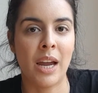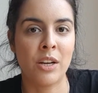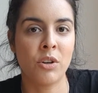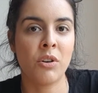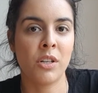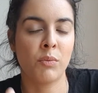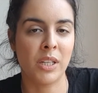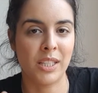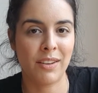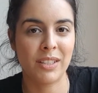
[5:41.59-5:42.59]
I noticed when
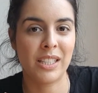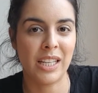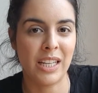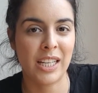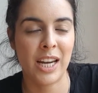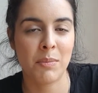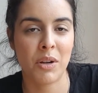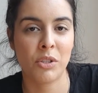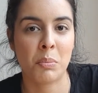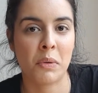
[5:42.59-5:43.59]
17 came
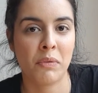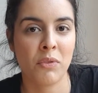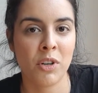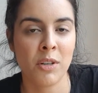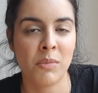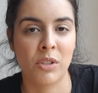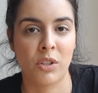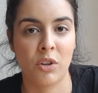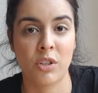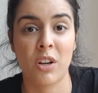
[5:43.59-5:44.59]
out to perform, this
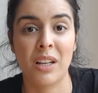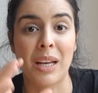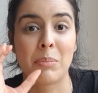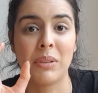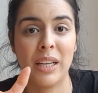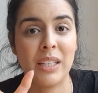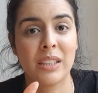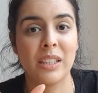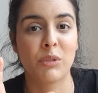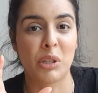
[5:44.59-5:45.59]
girl started like
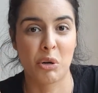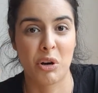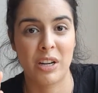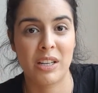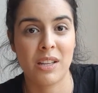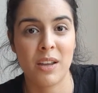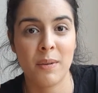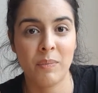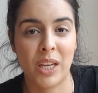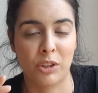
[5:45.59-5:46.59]
blatantly recording
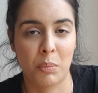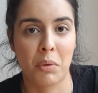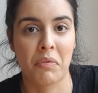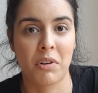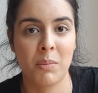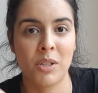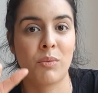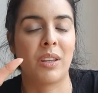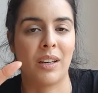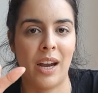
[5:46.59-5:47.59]
them, like their performance,
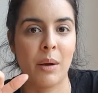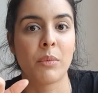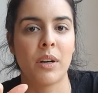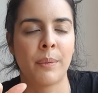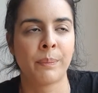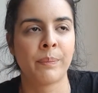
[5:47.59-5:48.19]
with a camera.